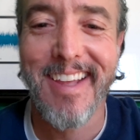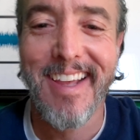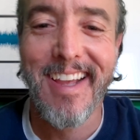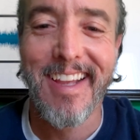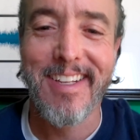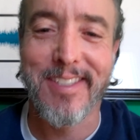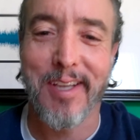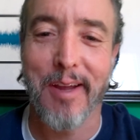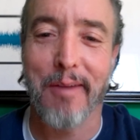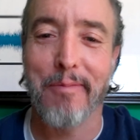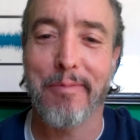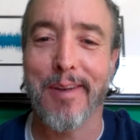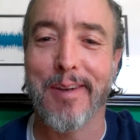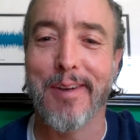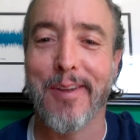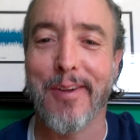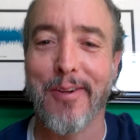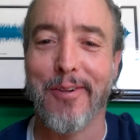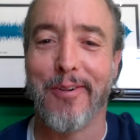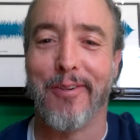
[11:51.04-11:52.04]
something
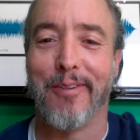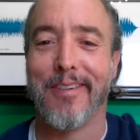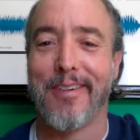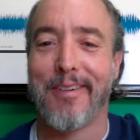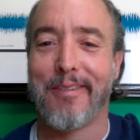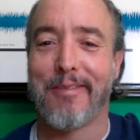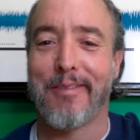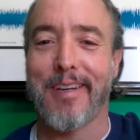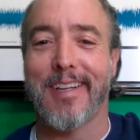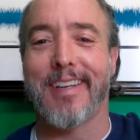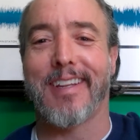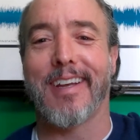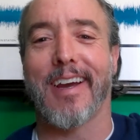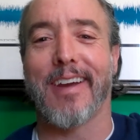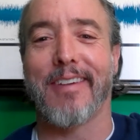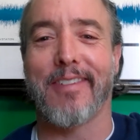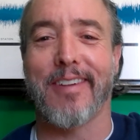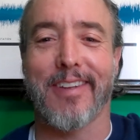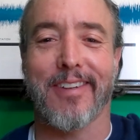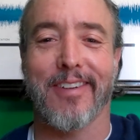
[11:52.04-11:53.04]
new. We can
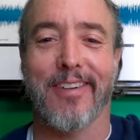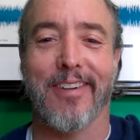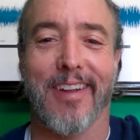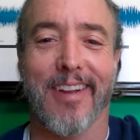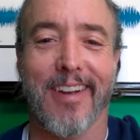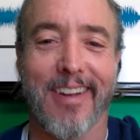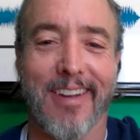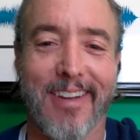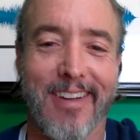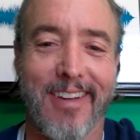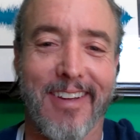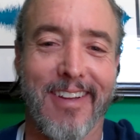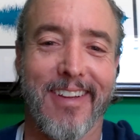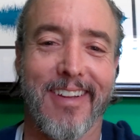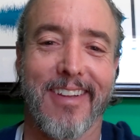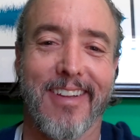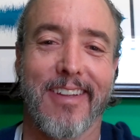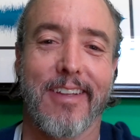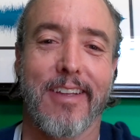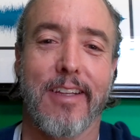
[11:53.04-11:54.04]
dive into it.
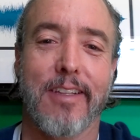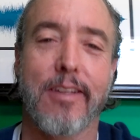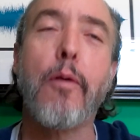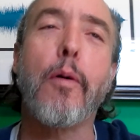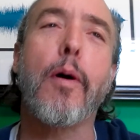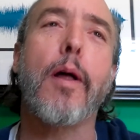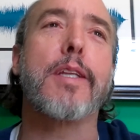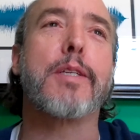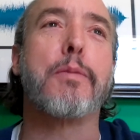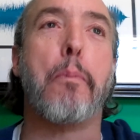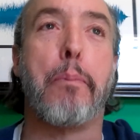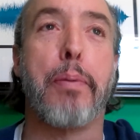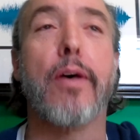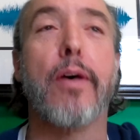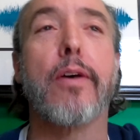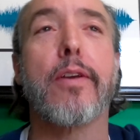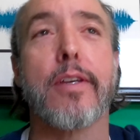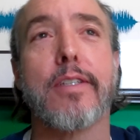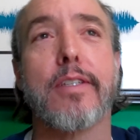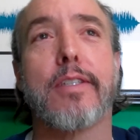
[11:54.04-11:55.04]
Well, it's
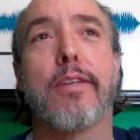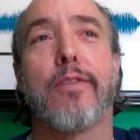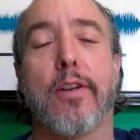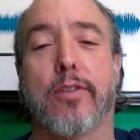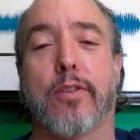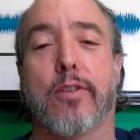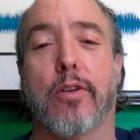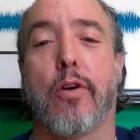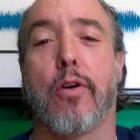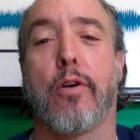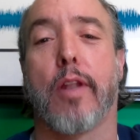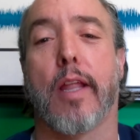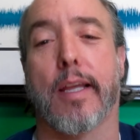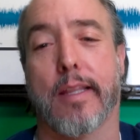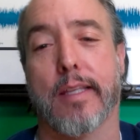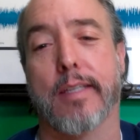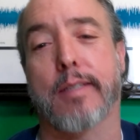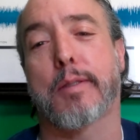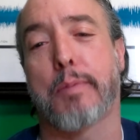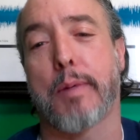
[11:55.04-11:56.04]
billions of years old. Like,
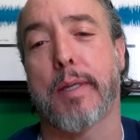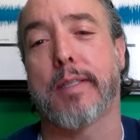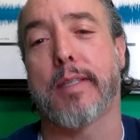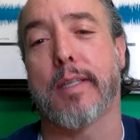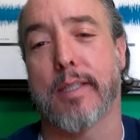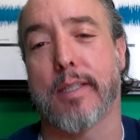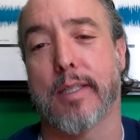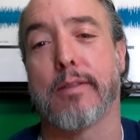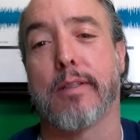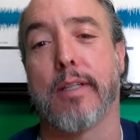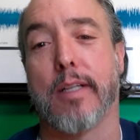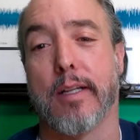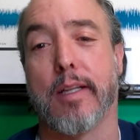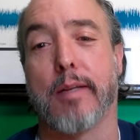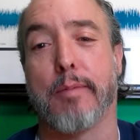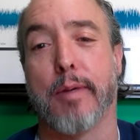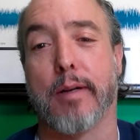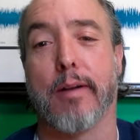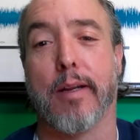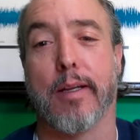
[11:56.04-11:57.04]
this species has literally
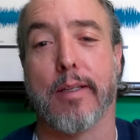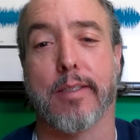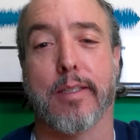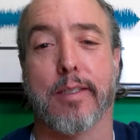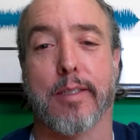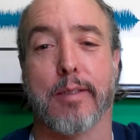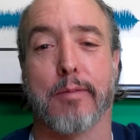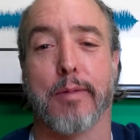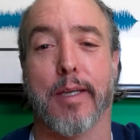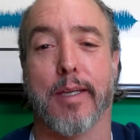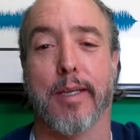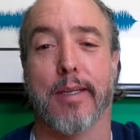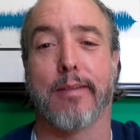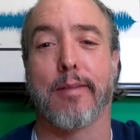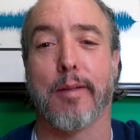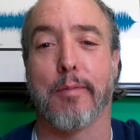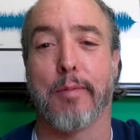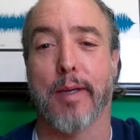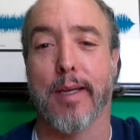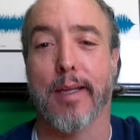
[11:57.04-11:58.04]
been around since
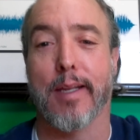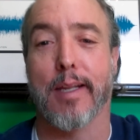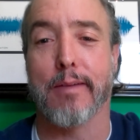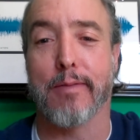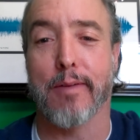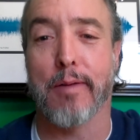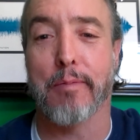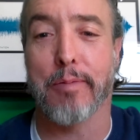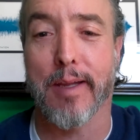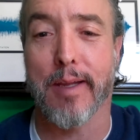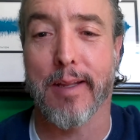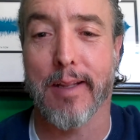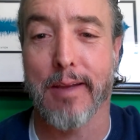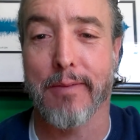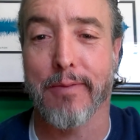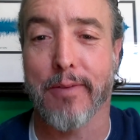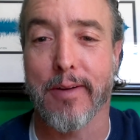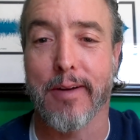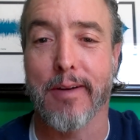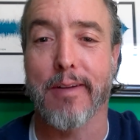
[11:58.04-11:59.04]
the beginning of all plant
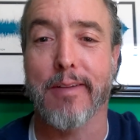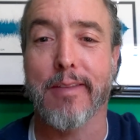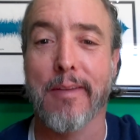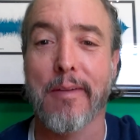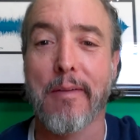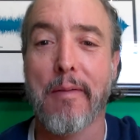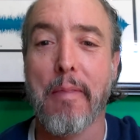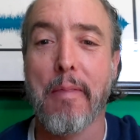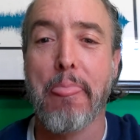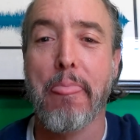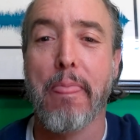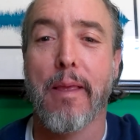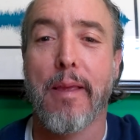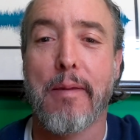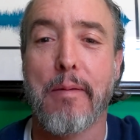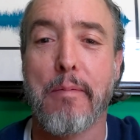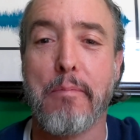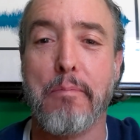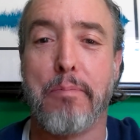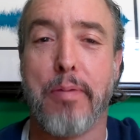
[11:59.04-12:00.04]
life on Earth.
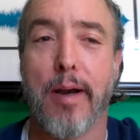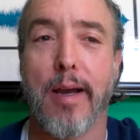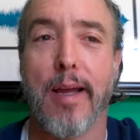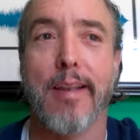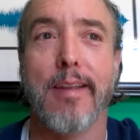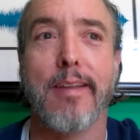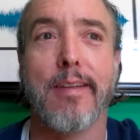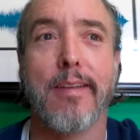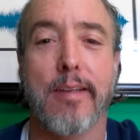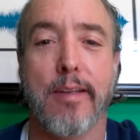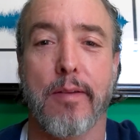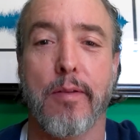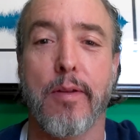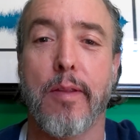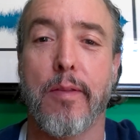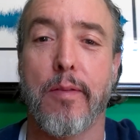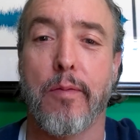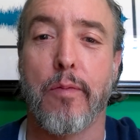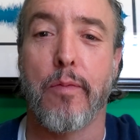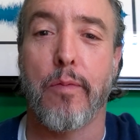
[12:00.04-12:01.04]
But
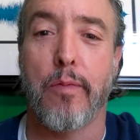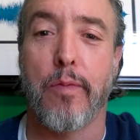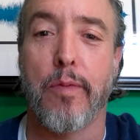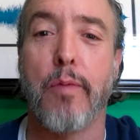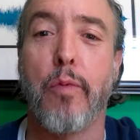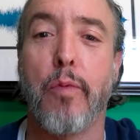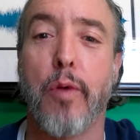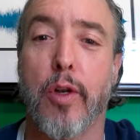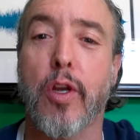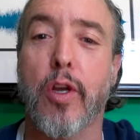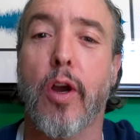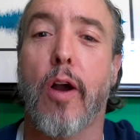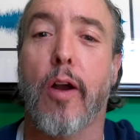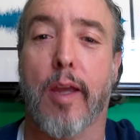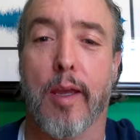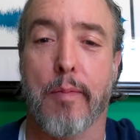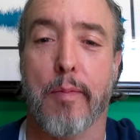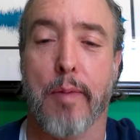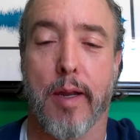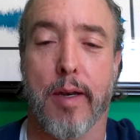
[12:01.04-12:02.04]
we're
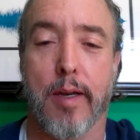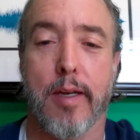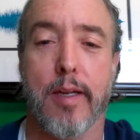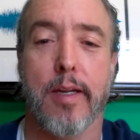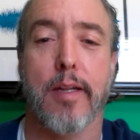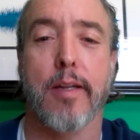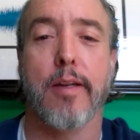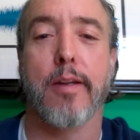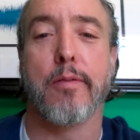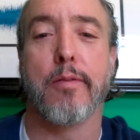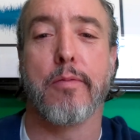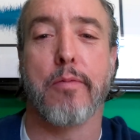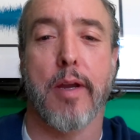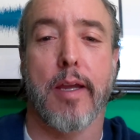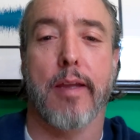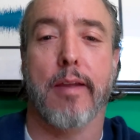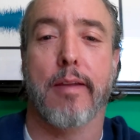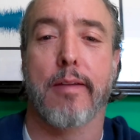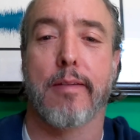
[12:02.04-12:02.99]
talking about it in a new way,